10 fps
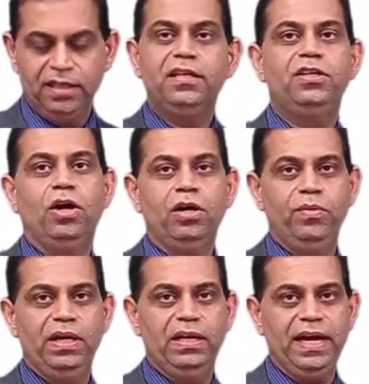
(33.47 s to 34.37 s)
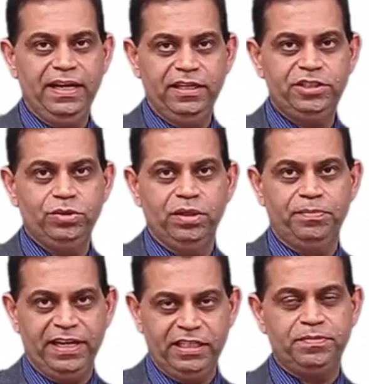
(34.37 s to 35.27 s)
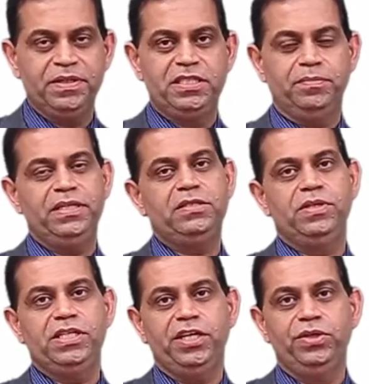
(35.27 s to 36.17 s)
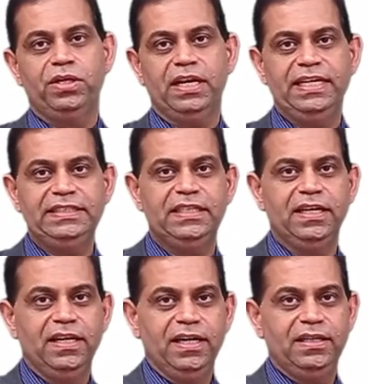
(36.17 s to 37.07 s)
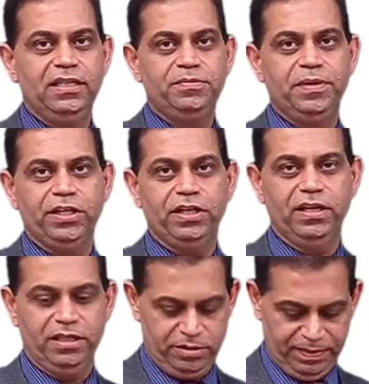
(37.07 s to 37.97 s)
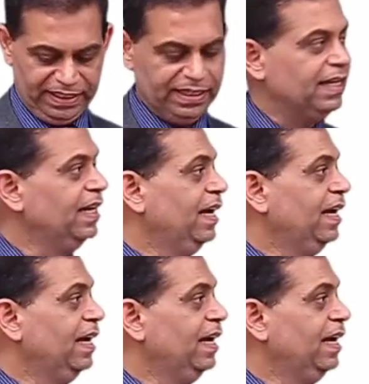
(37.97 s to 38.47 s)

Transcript: The talk will guide us through the various principles which are utilized in this particular respect.